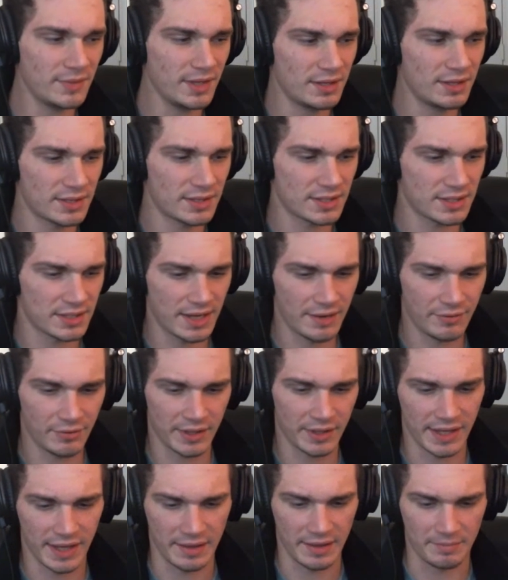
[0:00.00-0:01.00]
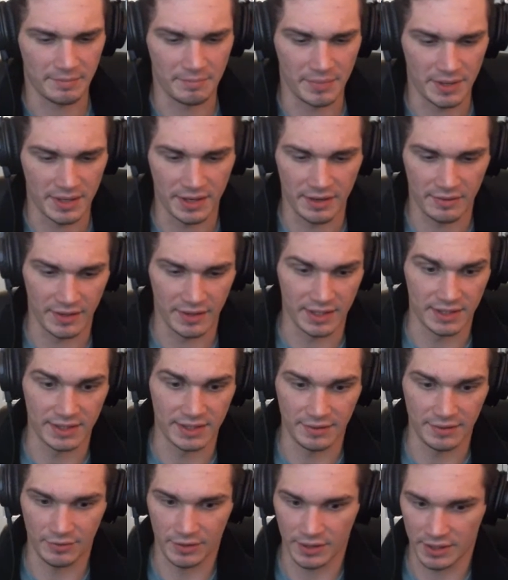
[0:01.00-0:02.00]
this is definitely a bit of a
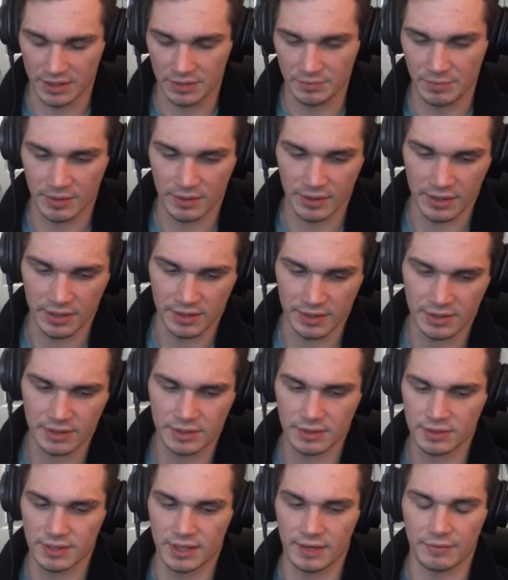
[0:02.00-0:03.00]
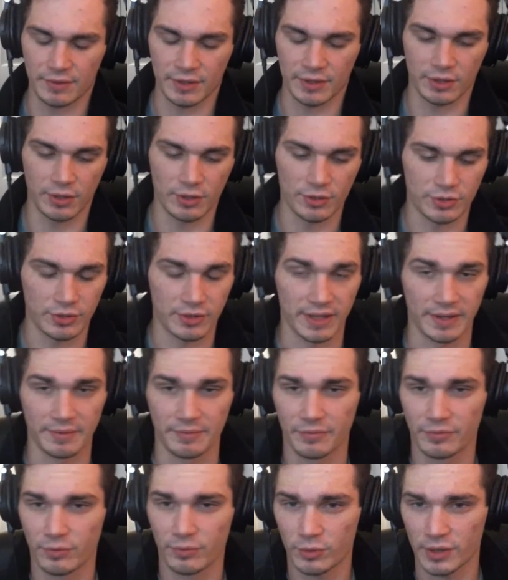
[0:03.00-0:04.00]
different experience, definitely closer to the
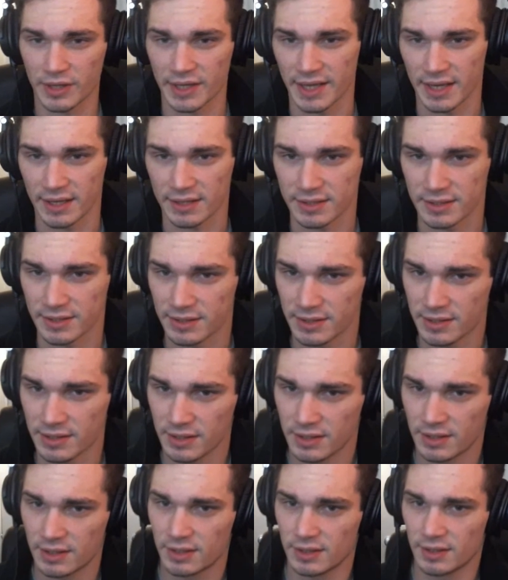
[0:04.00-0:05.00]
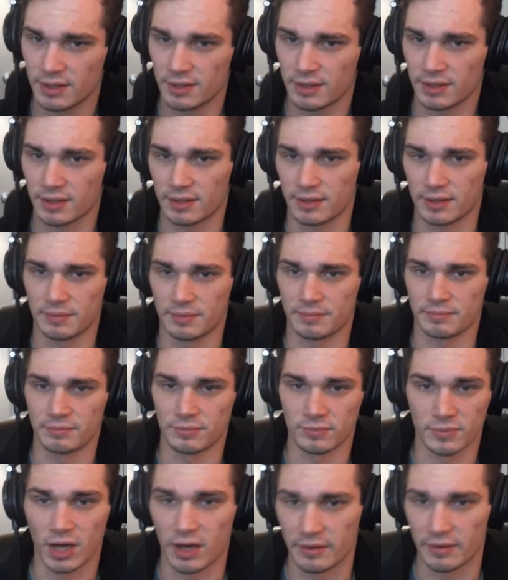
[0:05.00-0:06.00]
M40x's.
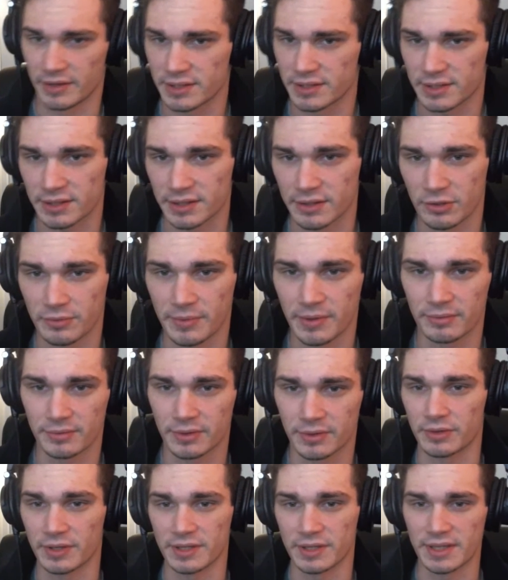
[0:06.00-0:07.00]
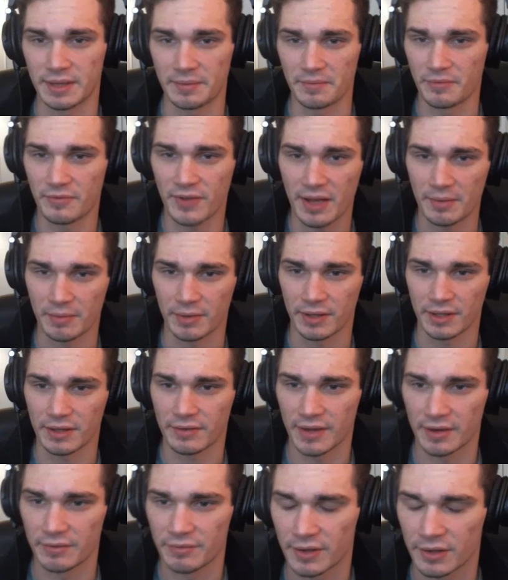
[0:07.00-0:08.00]
Obviously, they're in the same family of
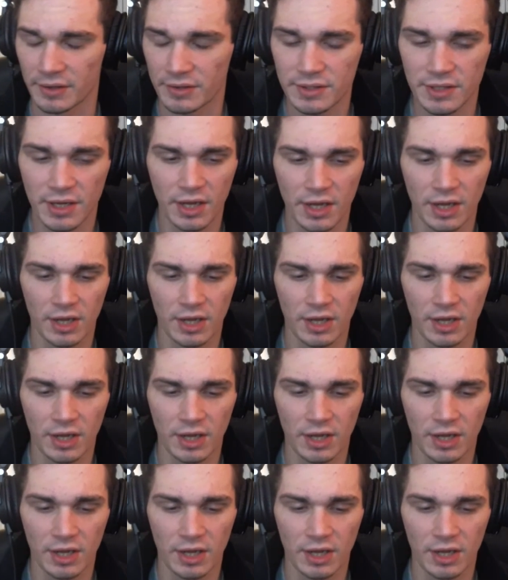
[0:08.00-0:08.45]
headphones.